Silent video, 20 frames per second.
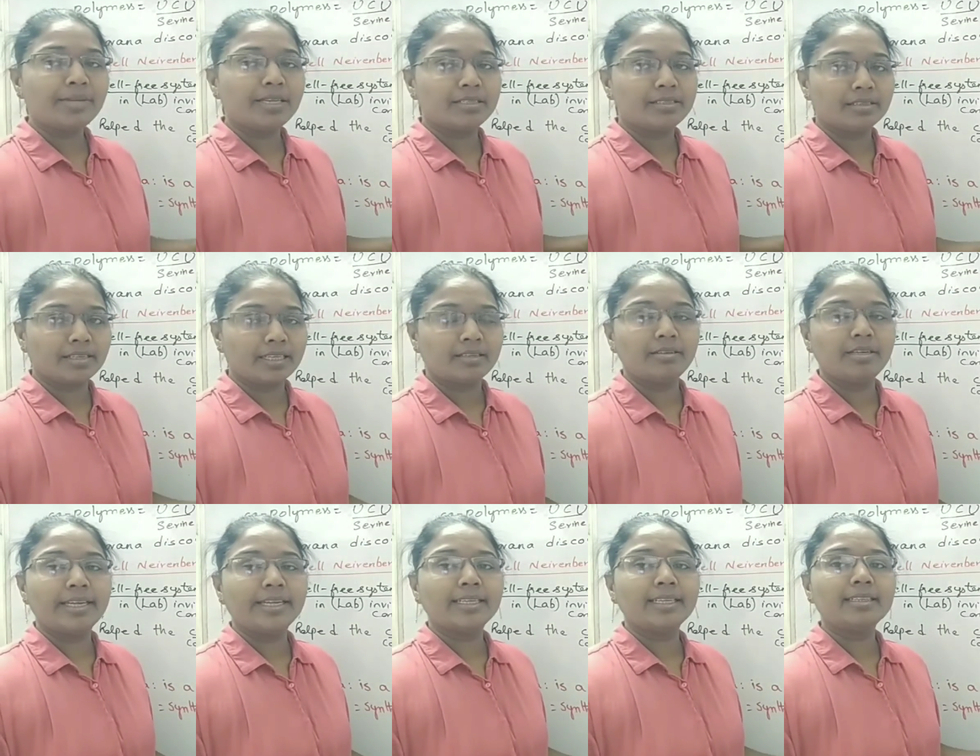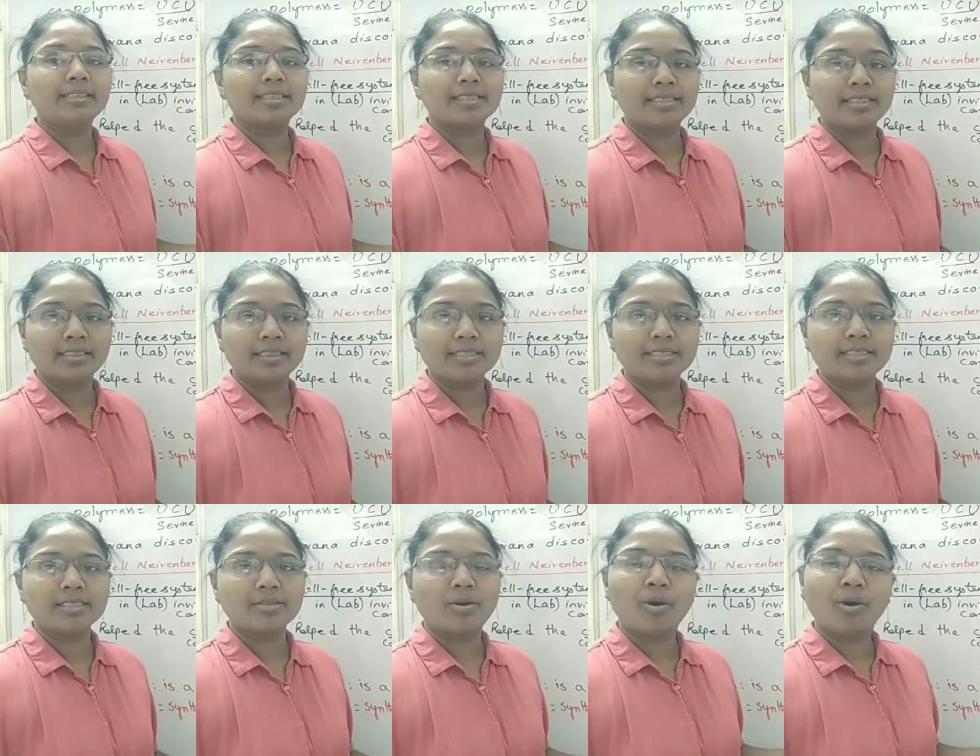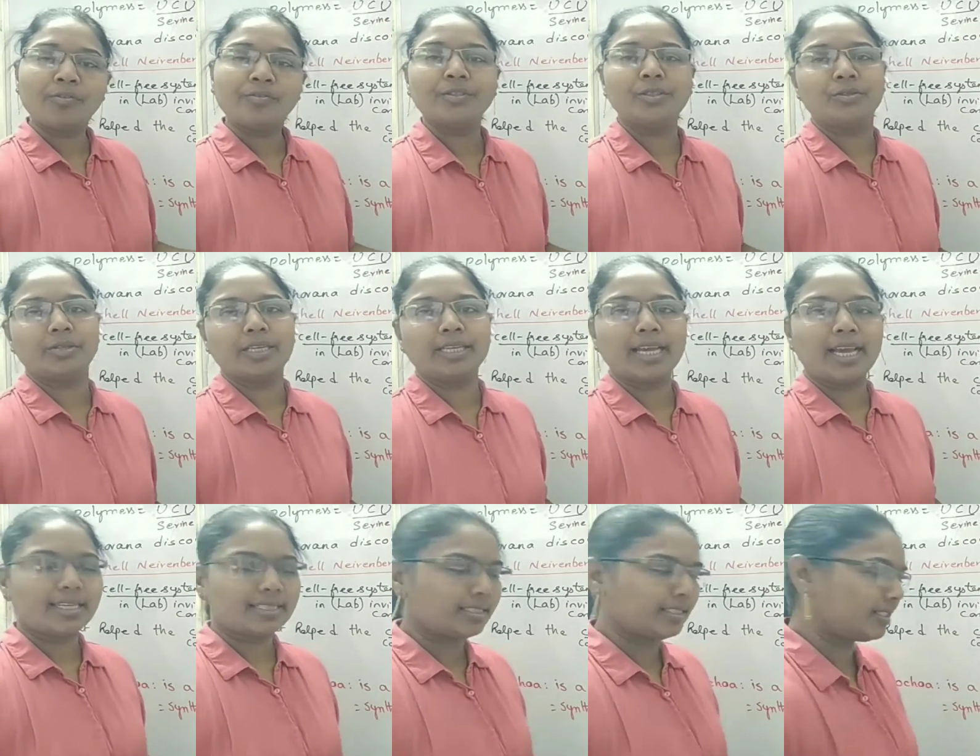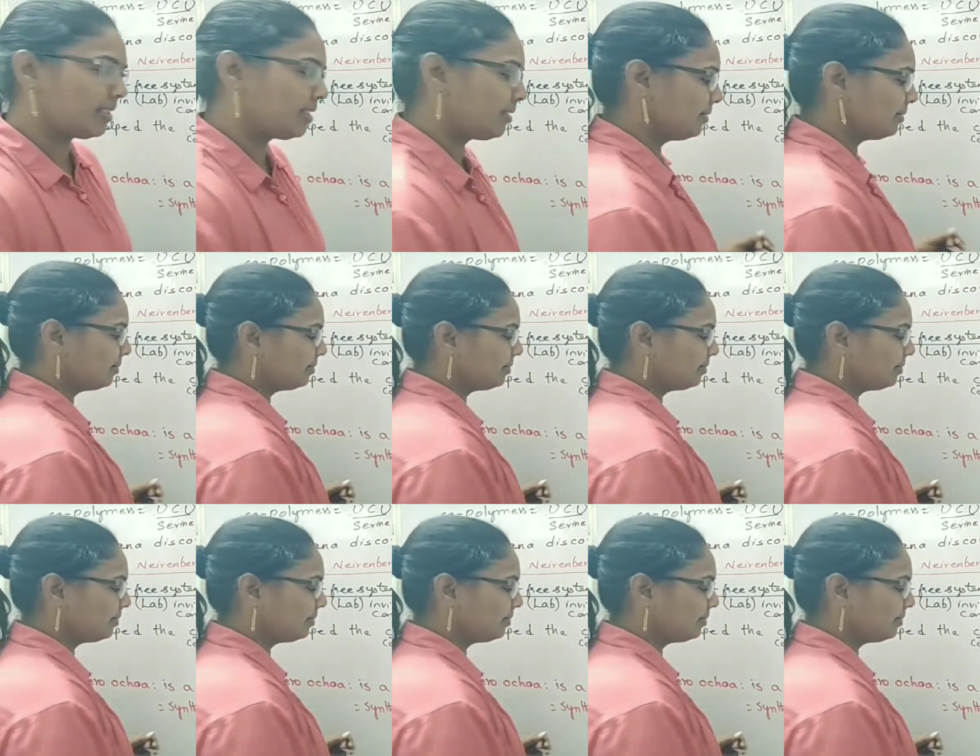is regulating the synthesis of nucleic acids.